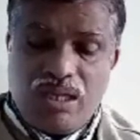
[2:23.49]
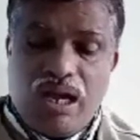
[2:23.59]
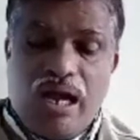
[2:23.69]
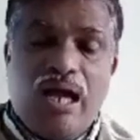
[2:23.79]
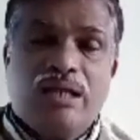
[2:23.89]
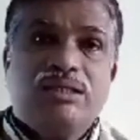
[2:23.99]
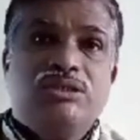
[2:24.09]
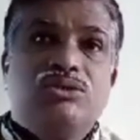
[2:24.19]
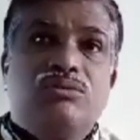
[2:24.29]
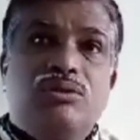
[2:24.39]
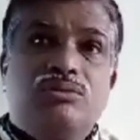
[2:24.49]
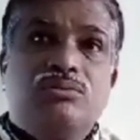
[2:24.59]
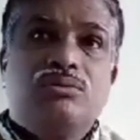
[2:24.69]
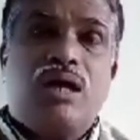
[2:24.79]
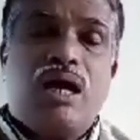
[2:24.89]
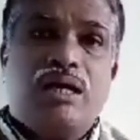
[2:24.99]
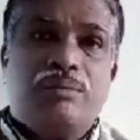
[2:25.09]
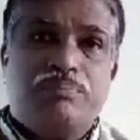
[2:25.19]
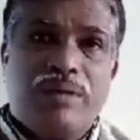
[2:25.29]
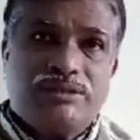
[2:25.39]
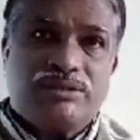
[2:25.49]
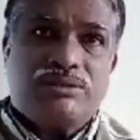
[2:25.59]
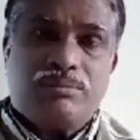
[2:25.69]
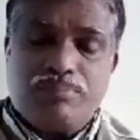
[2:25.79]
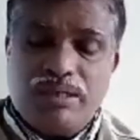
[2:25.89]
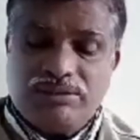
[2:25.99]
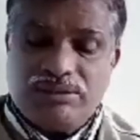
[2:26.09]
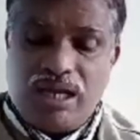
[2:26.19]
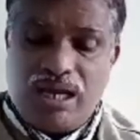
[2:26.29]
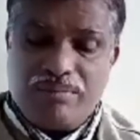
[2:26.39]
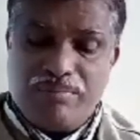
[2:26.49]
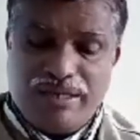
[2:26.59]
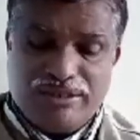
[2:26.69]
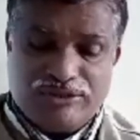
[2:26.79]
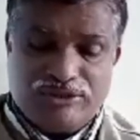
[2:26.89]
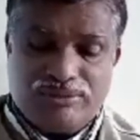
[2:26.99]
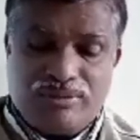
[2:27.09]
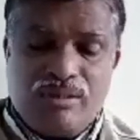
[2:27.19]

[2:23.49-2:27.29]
I is equal to I plus I minus.